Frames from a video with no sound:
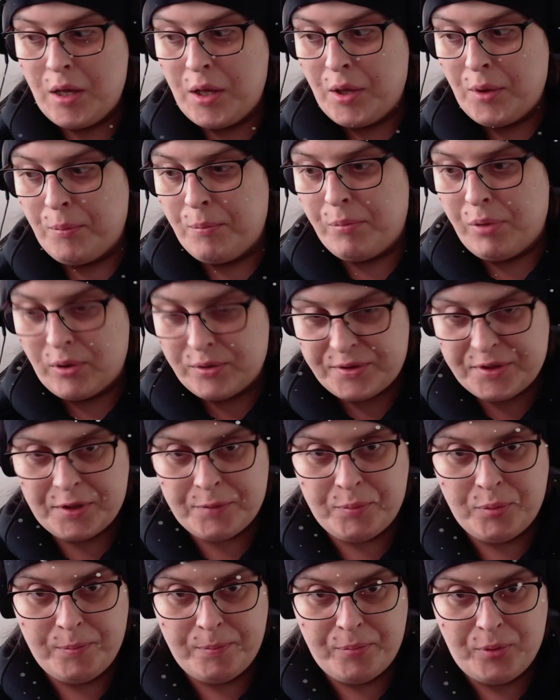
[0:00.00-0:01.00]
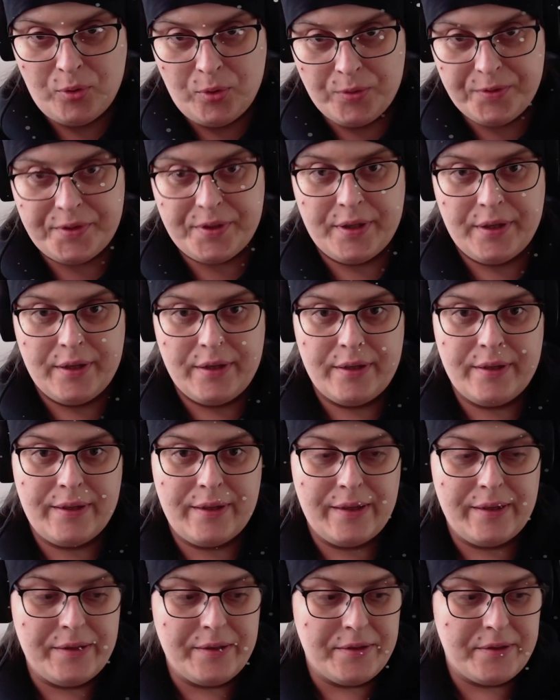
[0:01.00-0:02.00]
Baltic Porter
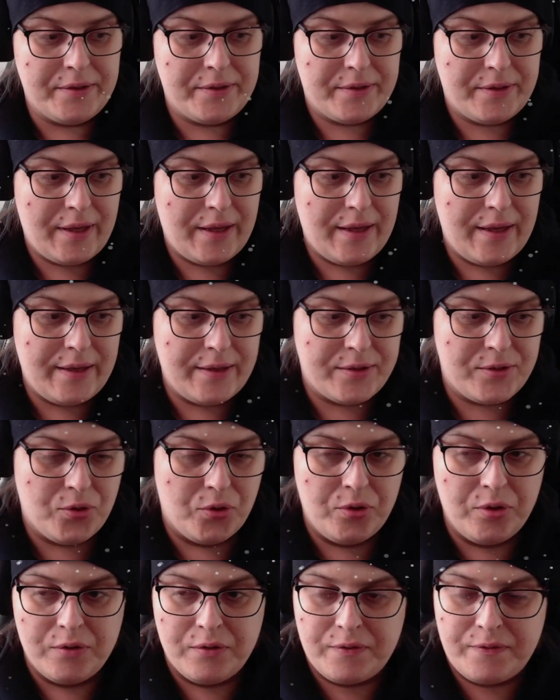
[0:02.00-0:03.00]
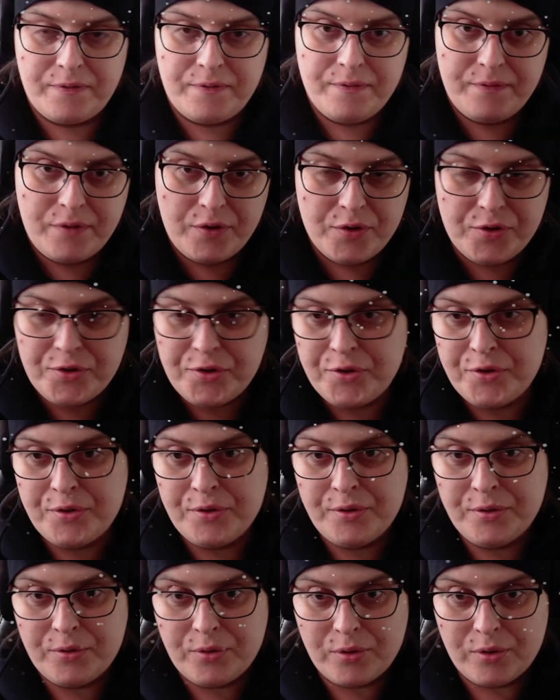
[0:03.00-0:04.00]
is a sort of version
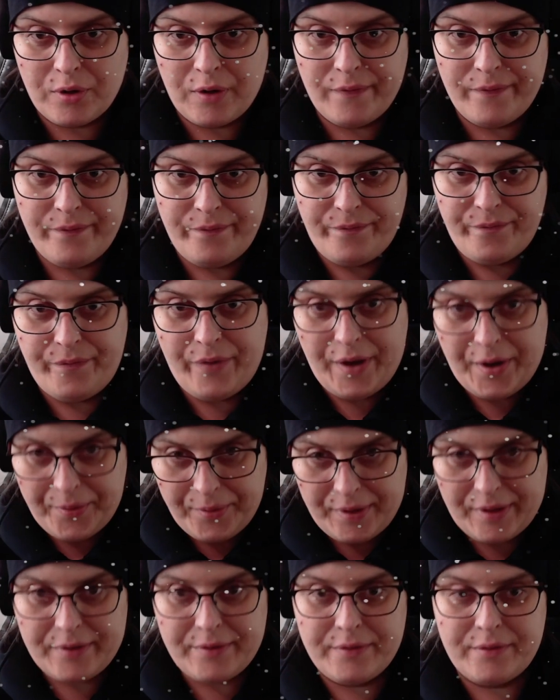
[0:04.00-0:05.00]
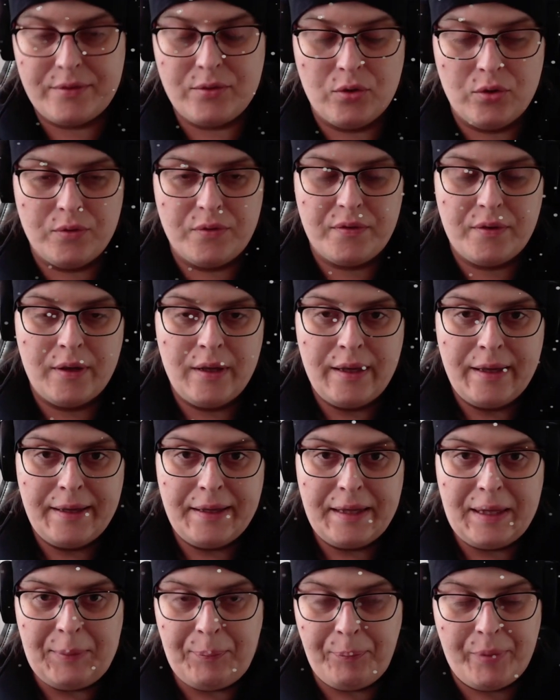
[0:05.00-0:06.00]
or a variant of
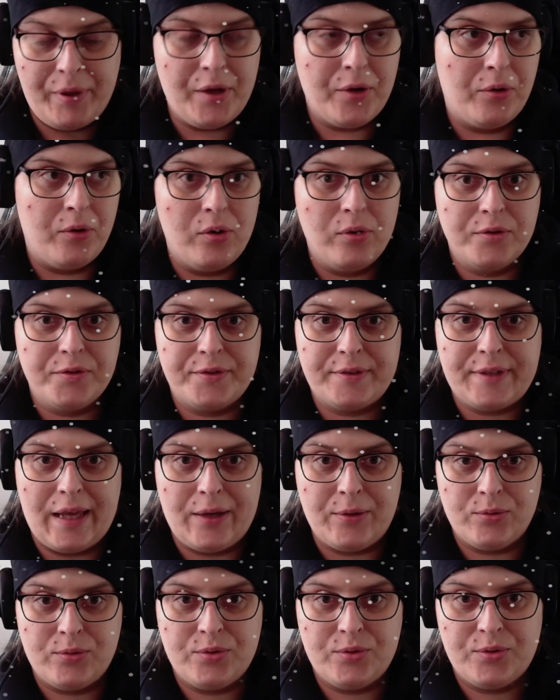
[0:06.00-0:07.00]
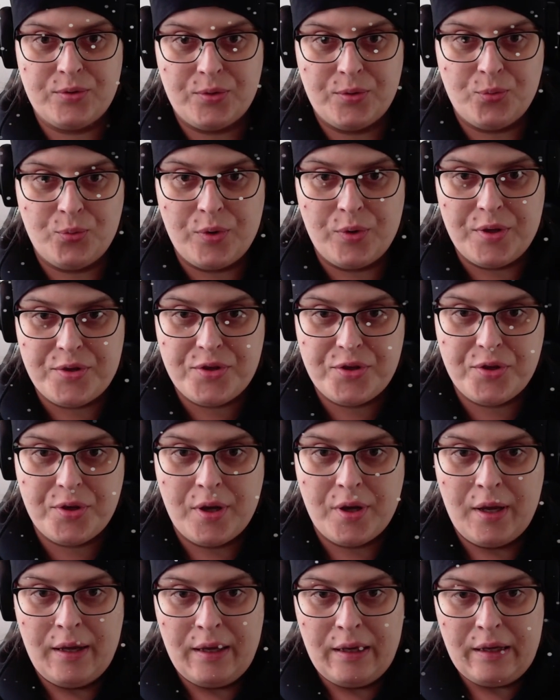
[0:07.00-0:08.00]
Imperial Stouts, which
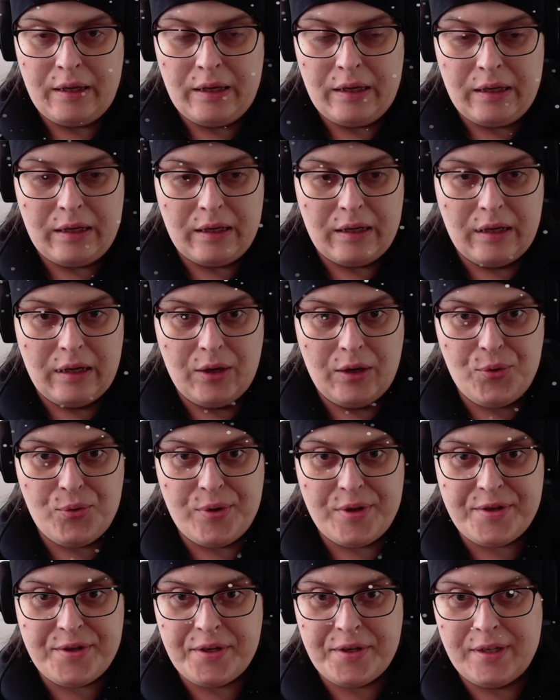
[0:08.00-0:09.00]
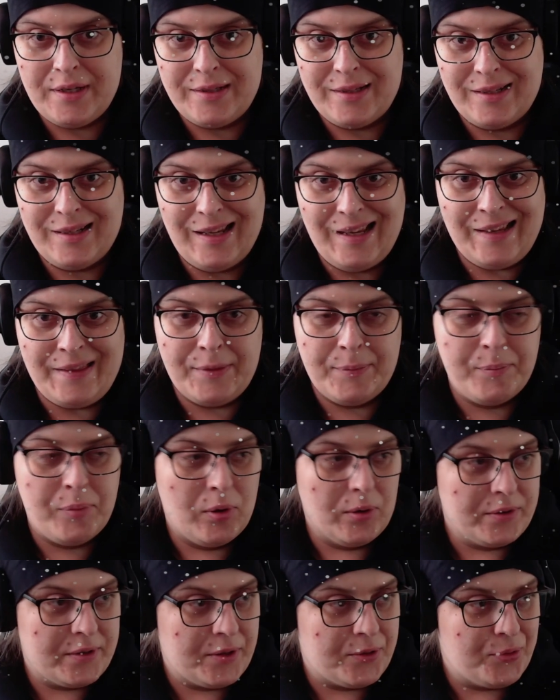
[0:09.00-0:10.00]
originated in the
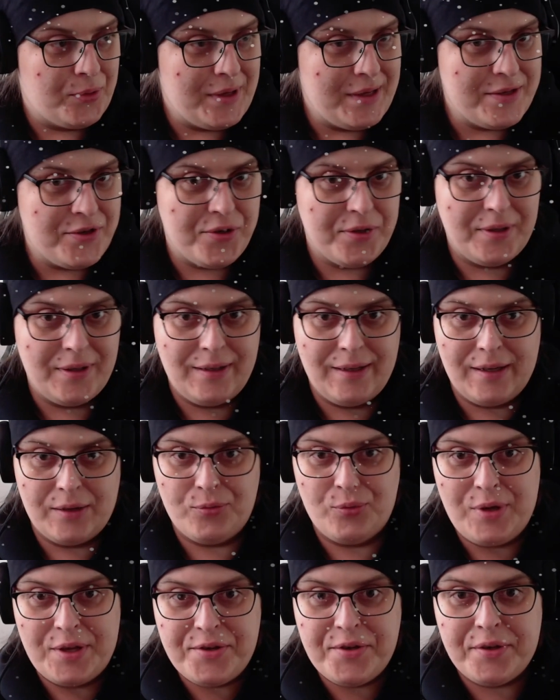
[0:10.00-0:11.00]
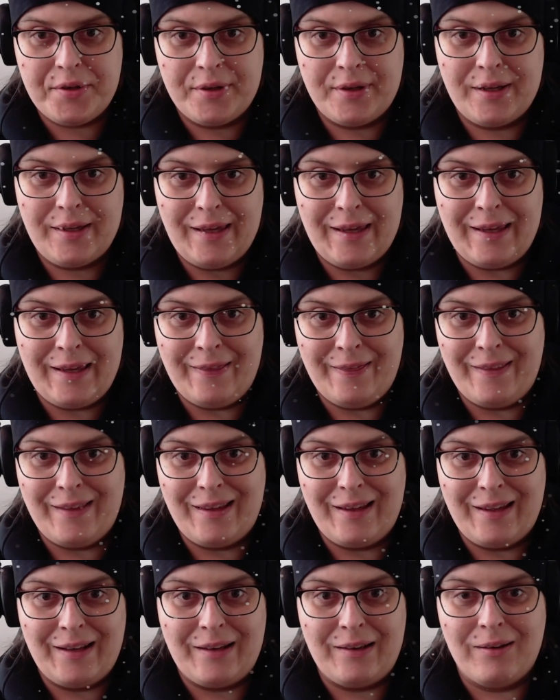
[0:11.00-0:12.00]
Baltic region in
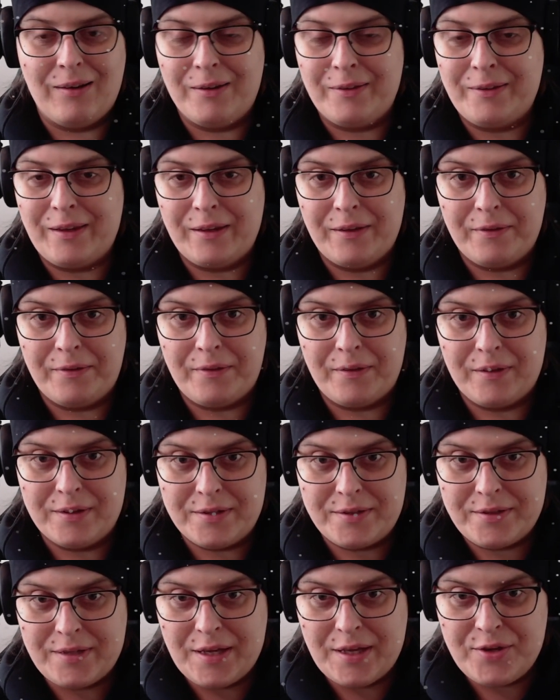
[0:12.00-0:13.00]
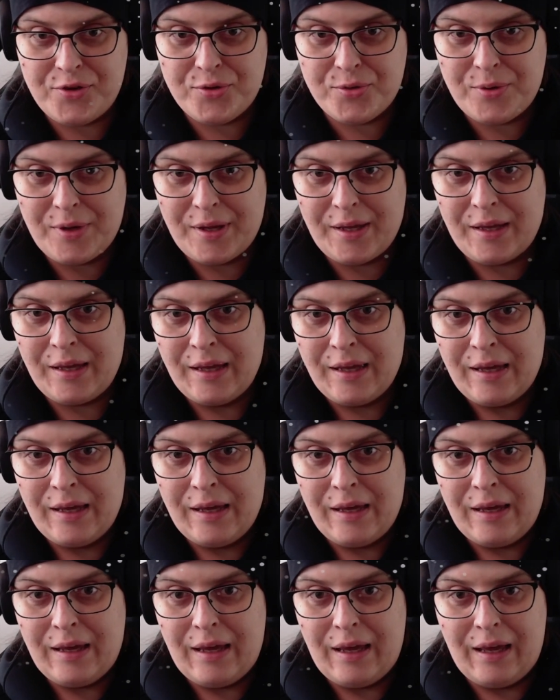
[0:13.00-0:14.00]
the 19th century.
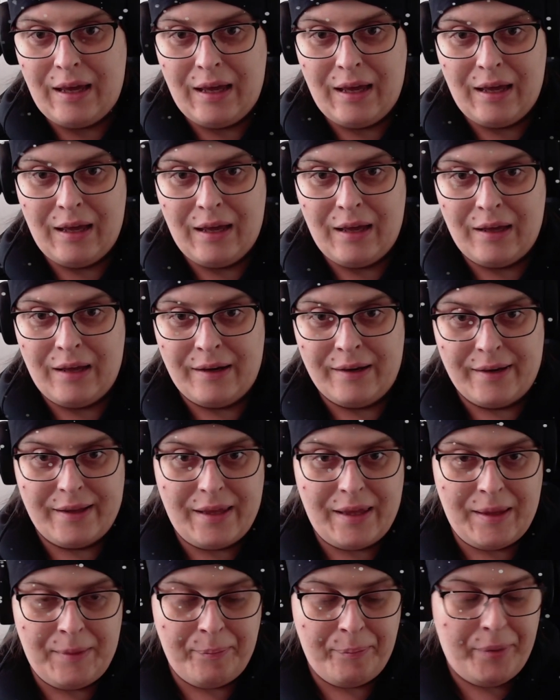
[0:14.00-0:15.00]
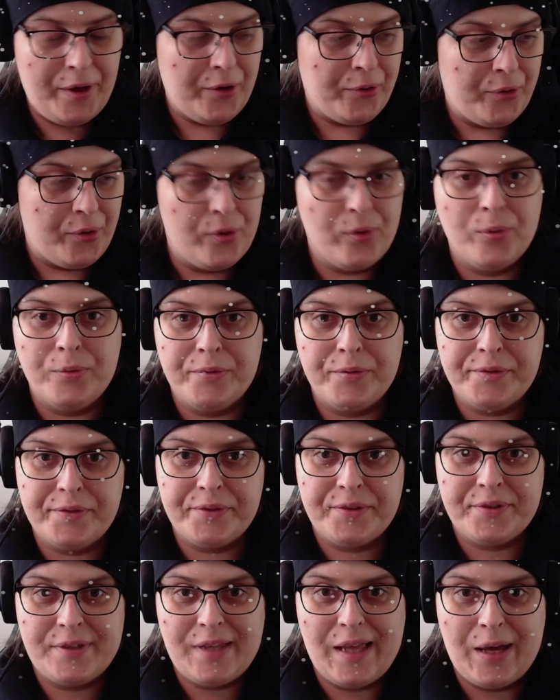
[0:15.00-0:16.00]
And Imperial
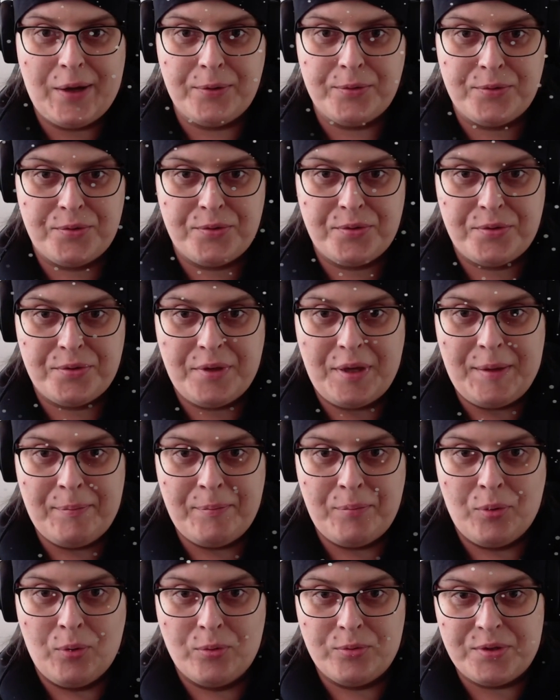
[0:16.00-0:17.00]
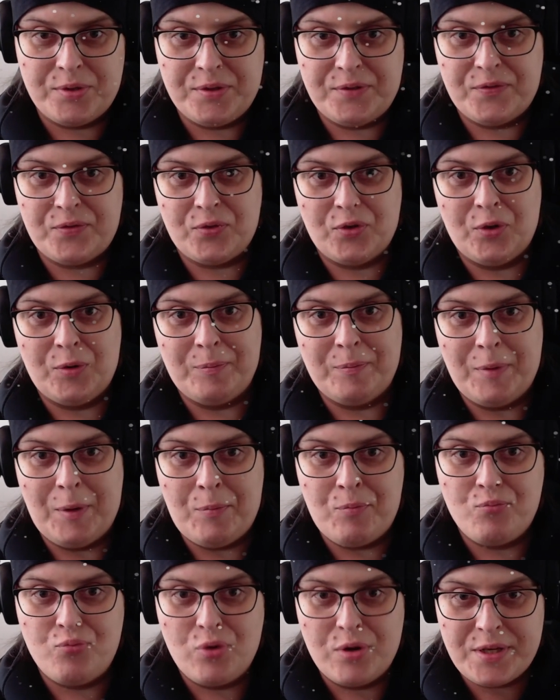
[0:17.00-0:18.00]
Stouts imported from
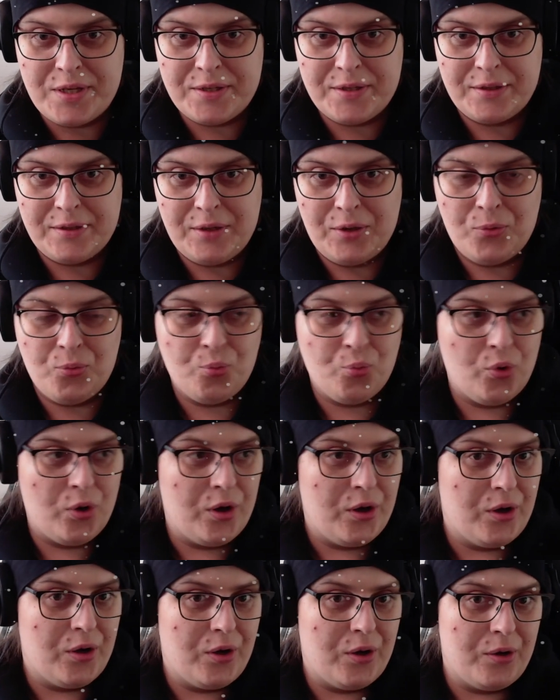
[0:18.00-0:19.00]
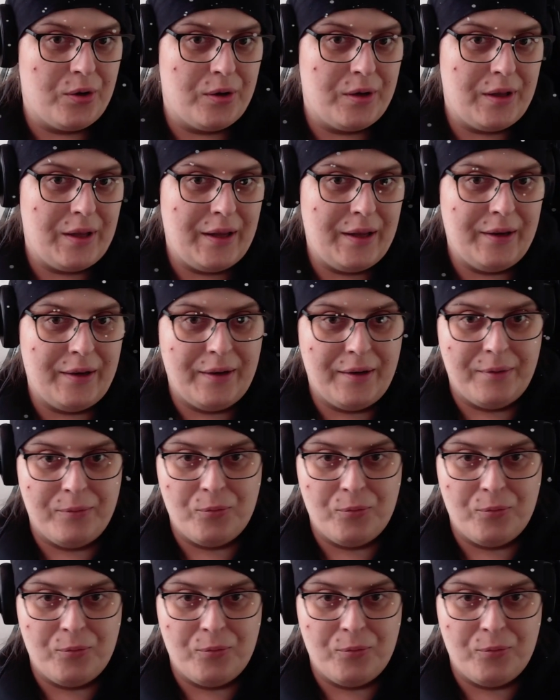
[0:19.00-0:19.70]
Britain were in